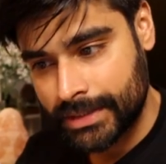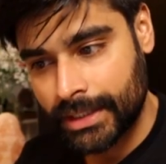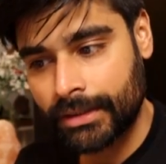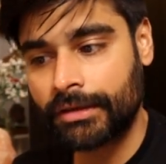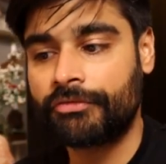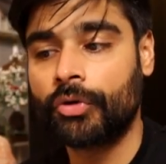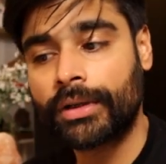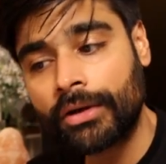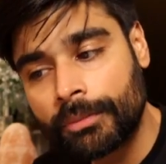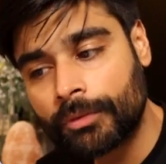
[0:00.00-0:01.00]
here, if you
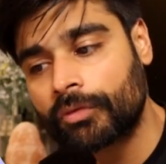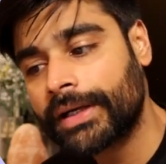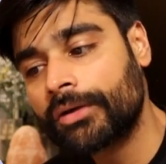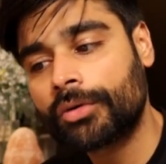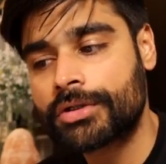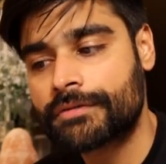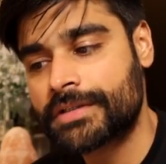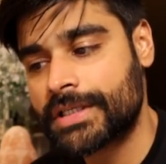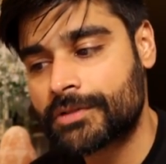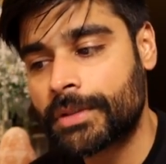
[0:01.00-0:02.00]
cannot provide notice of
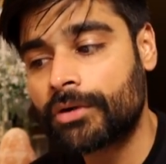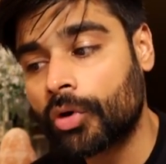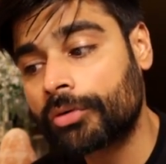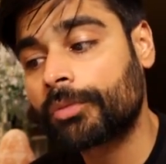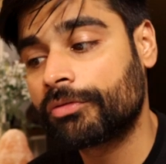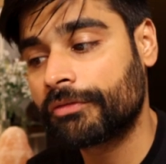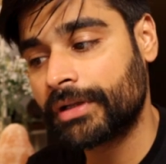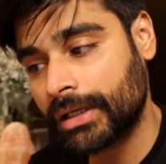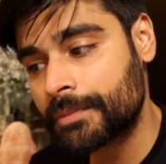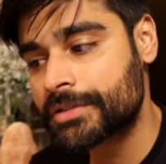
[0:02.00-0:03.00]
assessment or proof of
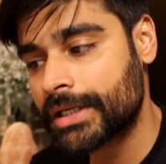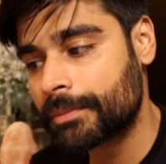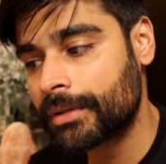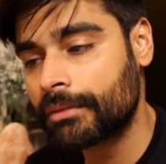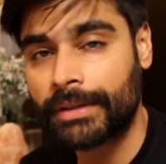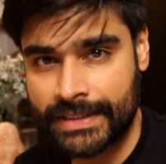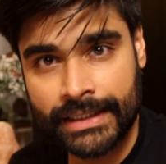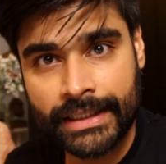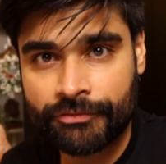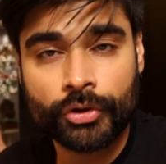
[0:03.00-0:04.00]
income statement,
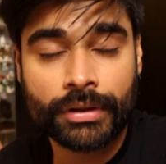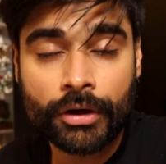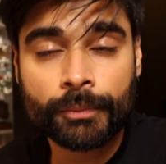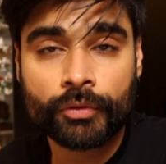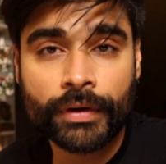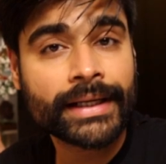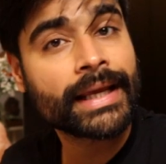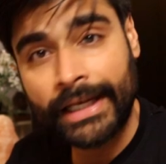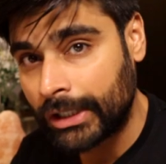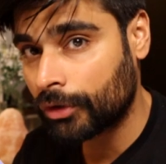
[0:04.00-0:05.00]
basically if you cannot provide
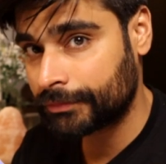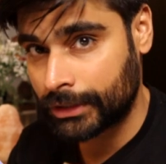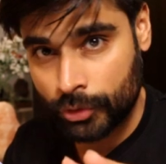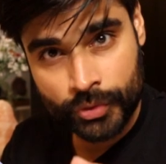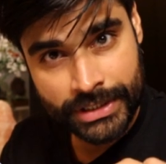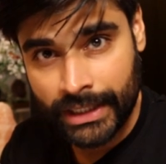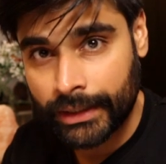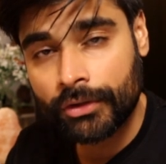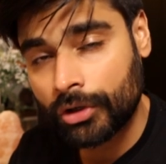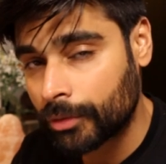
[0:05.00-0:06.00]
any of the 2 CRA
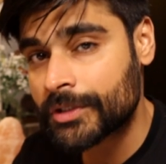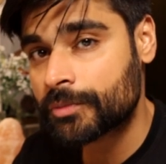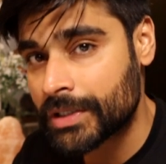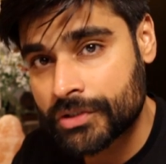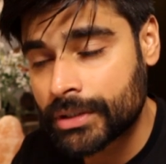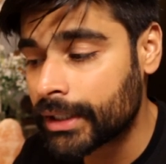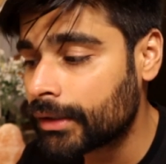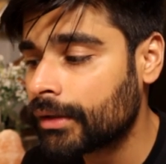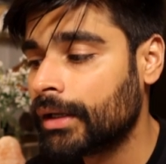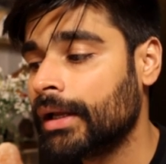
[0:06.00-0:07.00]
documents mentioned here,
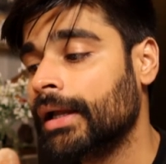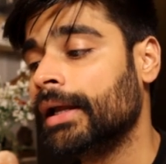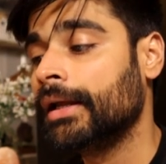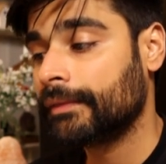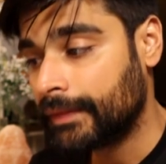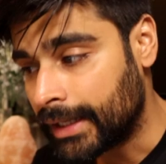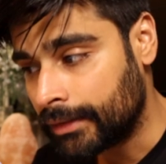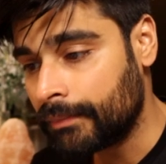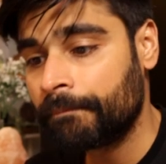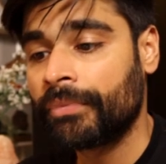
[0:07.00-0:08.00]

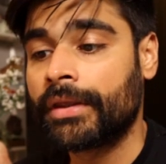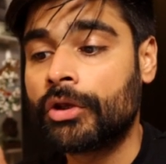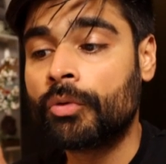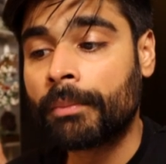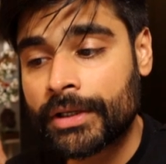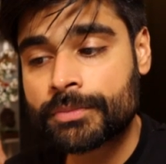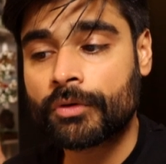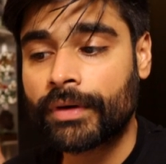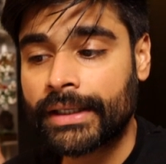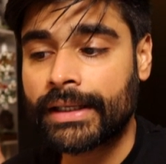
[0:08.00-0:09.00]
then you must
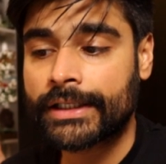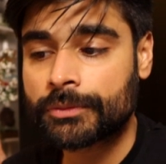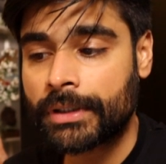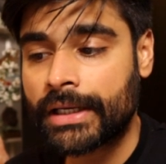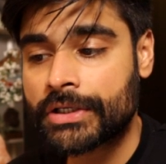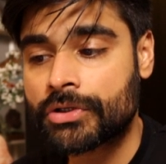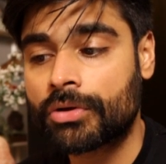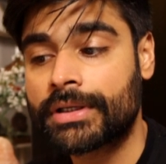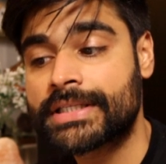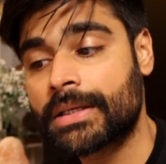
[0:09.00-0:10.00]
provide an explanation
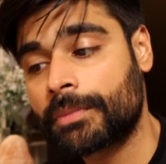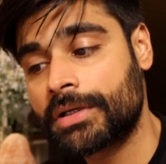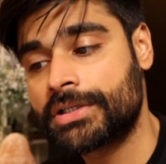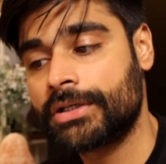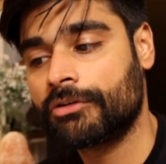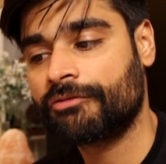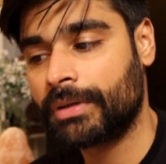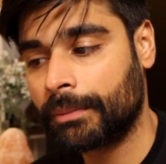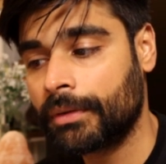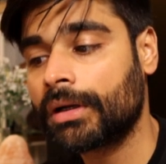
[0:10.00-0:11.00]
on a separate sheet of
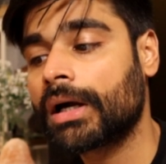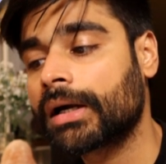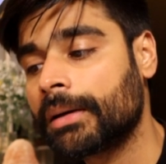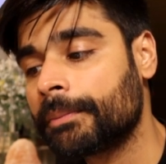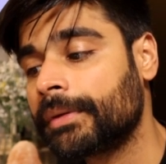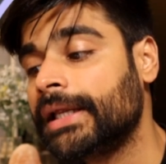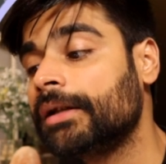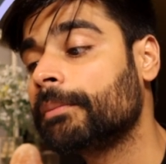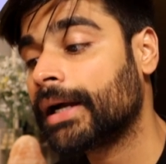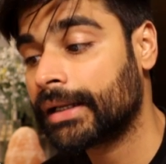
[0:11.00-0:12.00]
paper
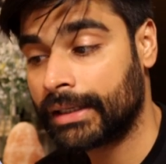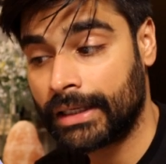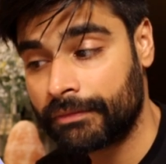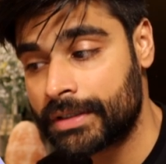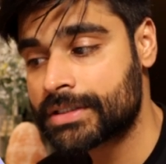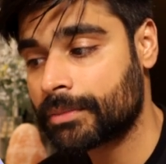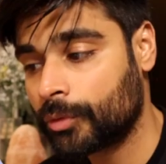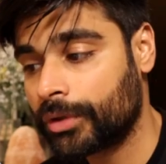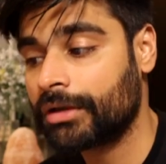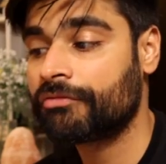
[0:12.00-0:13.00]
accompanied by relevant
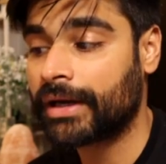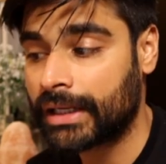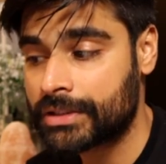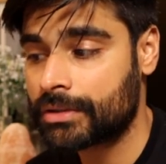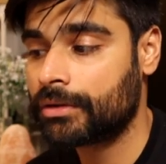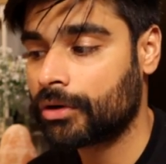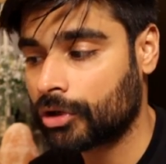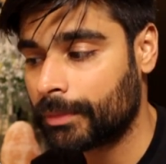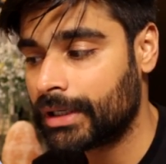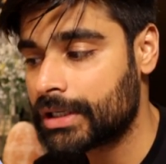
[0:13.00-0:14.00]
supporting financial
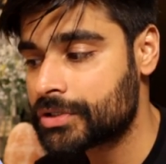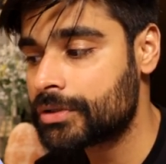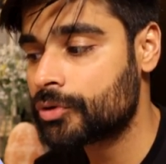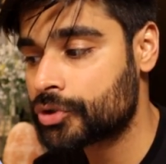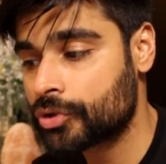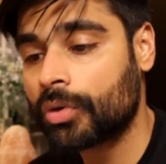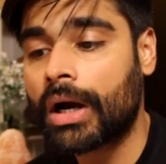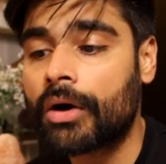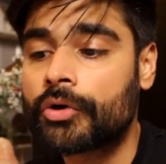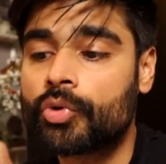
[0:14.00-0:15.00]
documentation to show
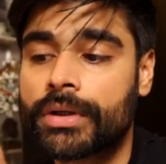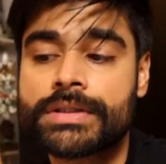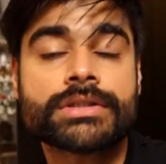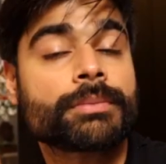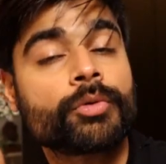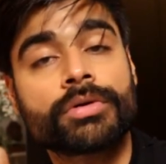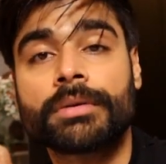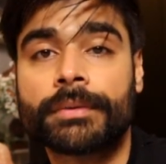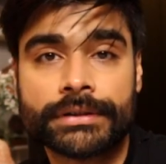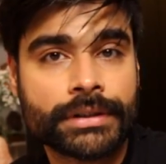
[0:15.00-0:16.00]
how you can support the
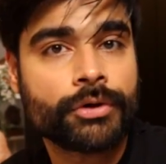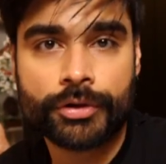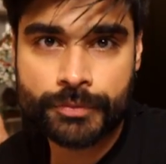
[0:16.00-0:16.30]
person you are